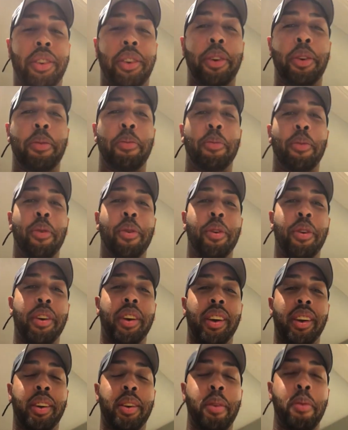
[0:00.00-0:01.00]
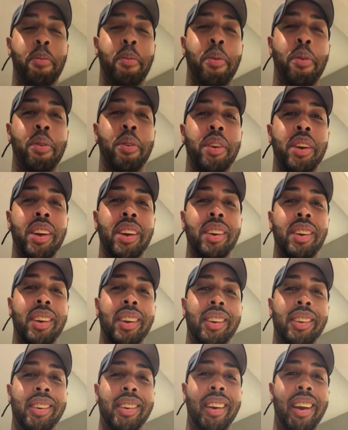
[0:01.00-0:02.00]
Good morning, good morning.
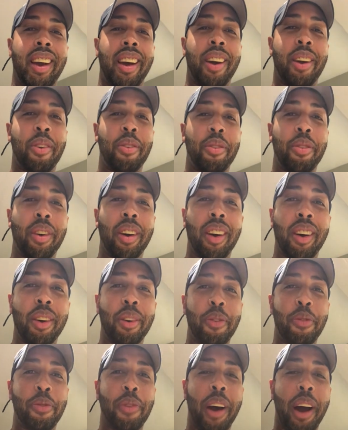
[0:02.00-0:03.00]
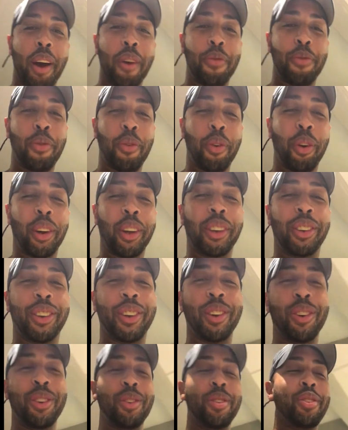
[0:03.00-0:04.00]
It's now
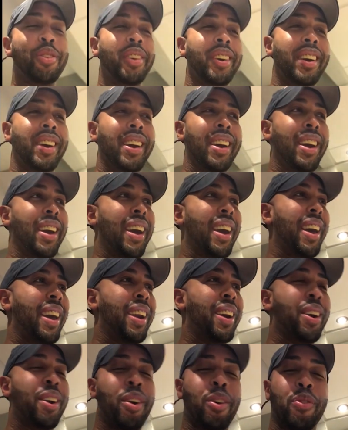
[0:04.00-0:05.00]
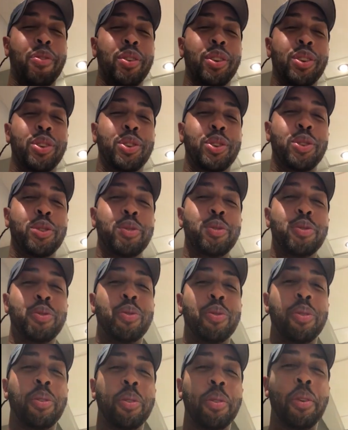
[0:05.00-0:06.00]
542. Headed over
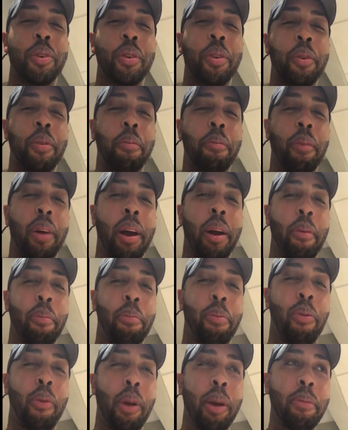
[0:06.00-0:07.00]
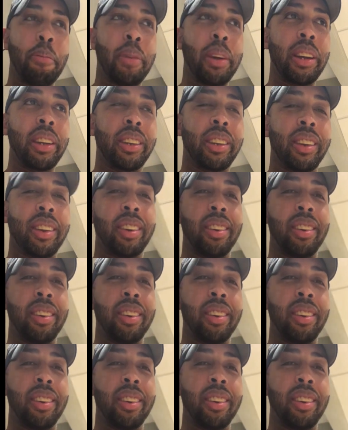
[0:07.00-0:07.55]
to my appointment.